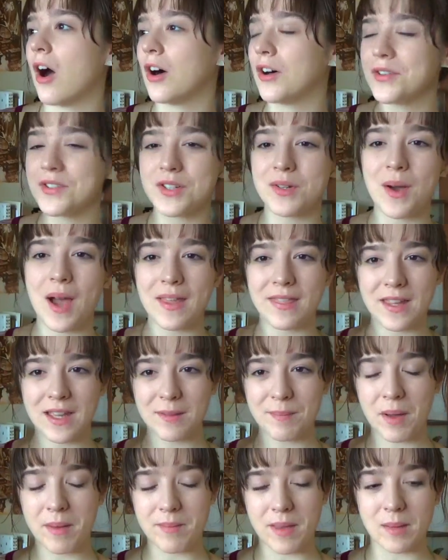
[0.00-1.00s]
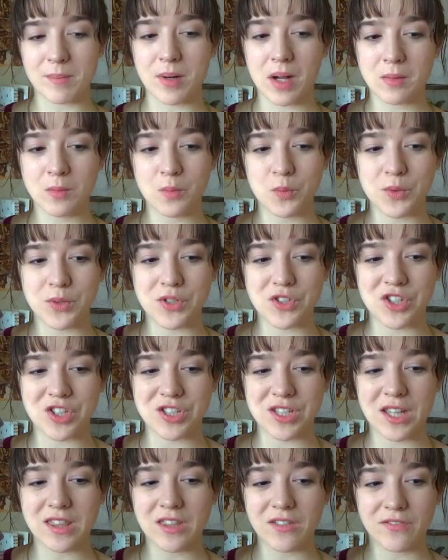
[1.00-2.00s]
Also, I think my main problem was
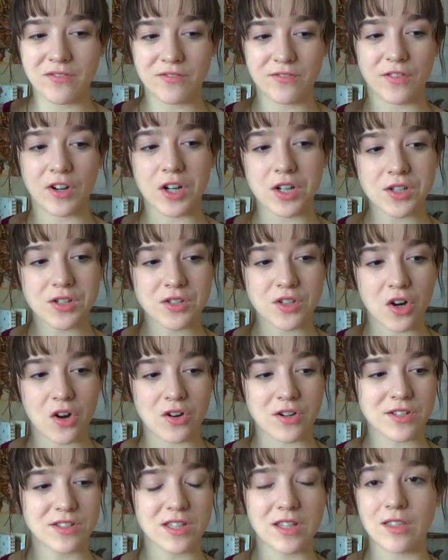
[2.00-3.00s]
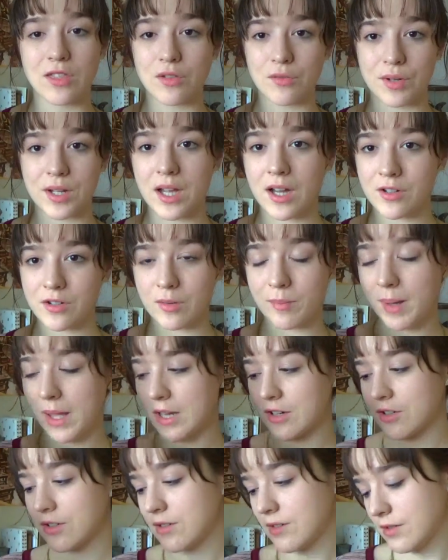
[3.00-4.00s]
just that the first, honestly, 300
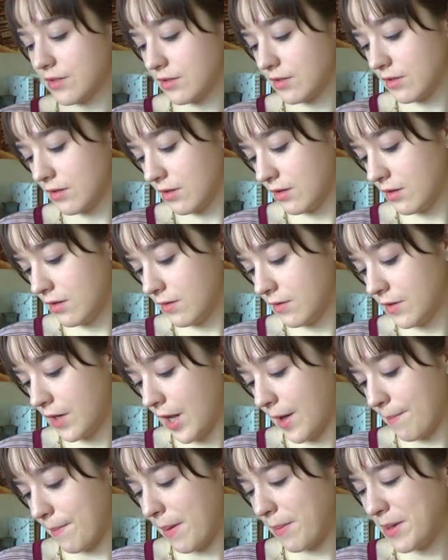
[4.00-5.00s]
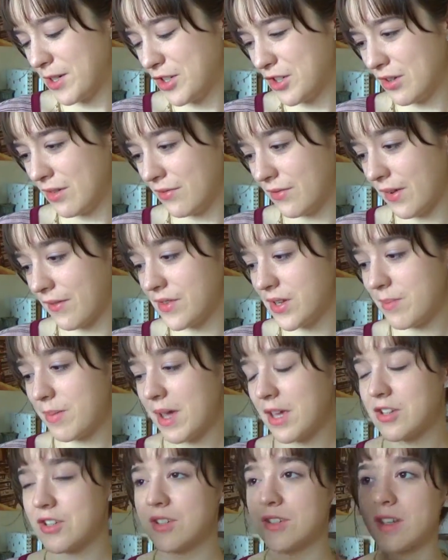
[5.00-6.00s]
pages, maybe 250
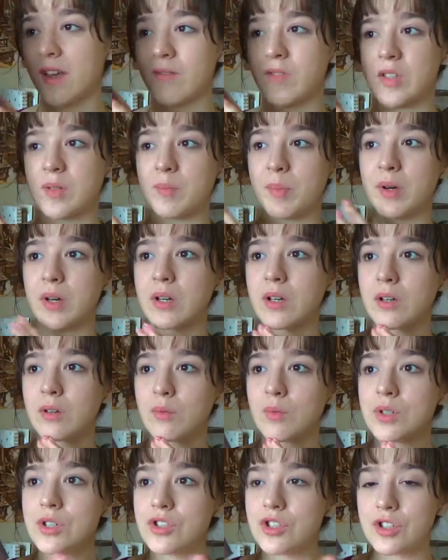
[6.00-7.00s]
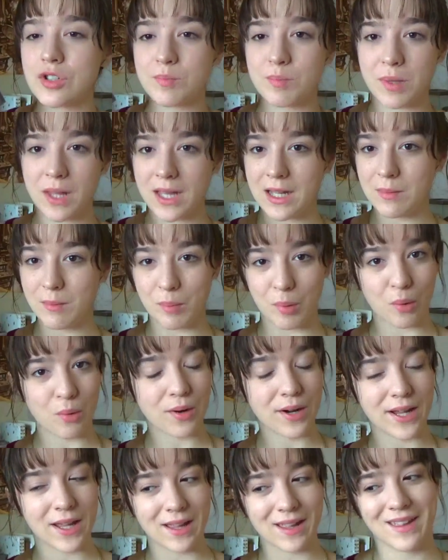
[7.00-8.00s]
pages of this book was just plain
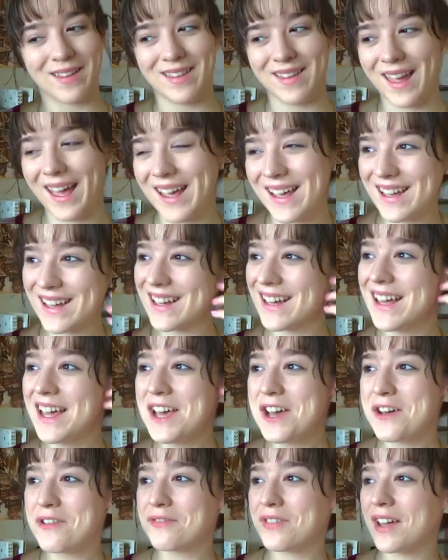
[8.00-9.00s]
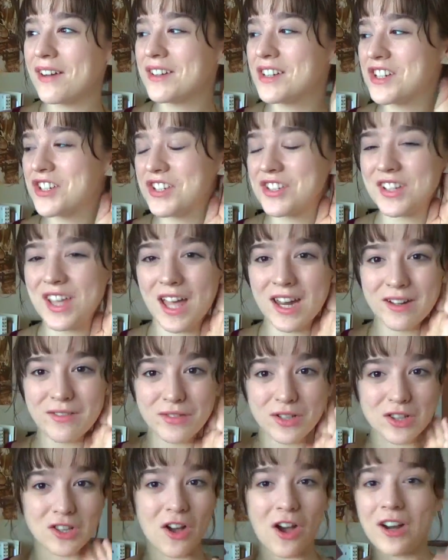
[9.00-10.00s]
boring. Like, Feyre is just kind
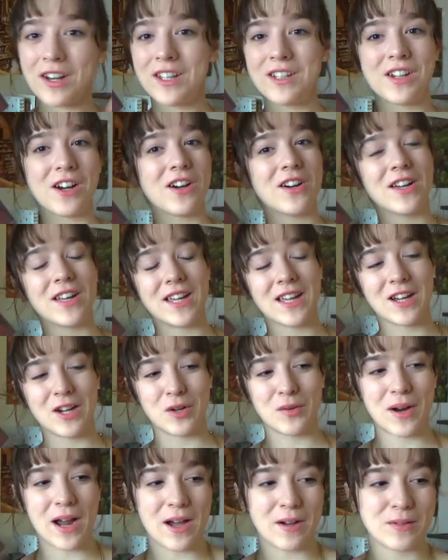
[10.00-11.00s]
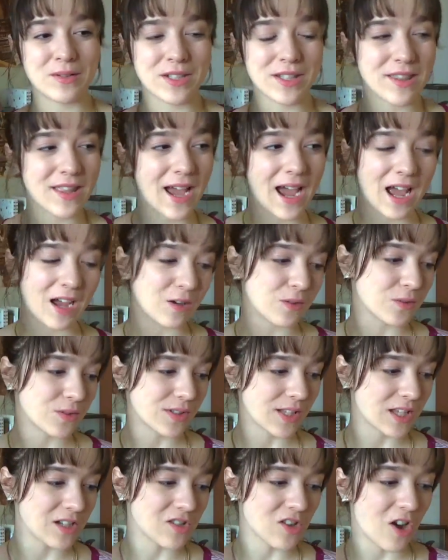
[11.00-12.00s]
of la-di-da-ing around the
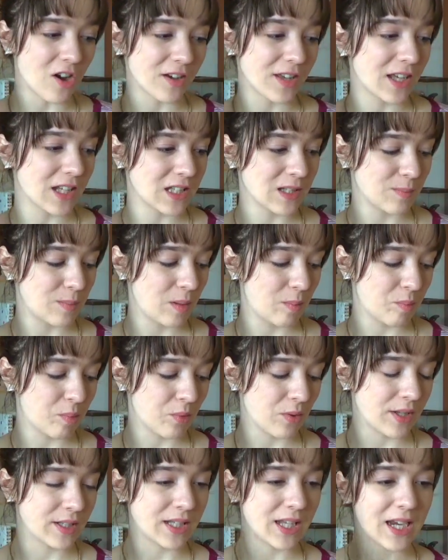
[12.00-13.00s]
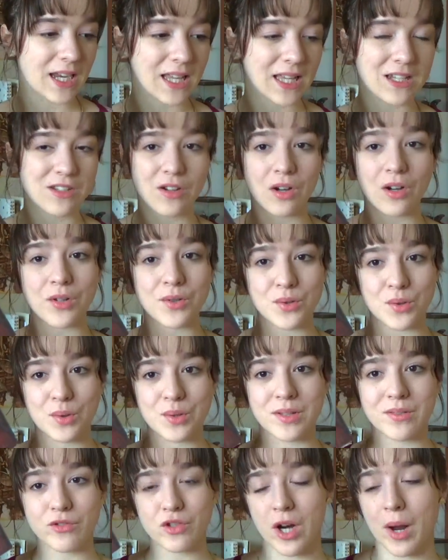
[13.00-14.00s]
house and talking to people and getting into all
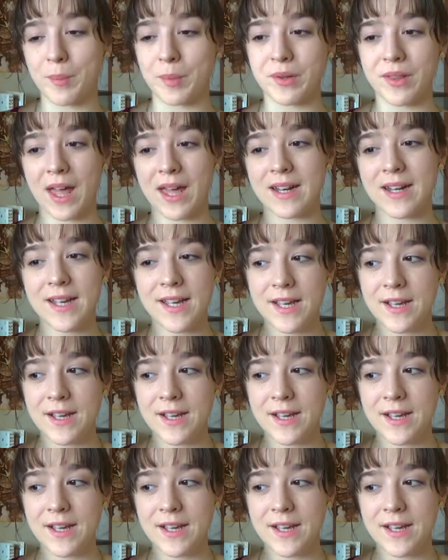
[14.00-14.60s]
sorts of trouble that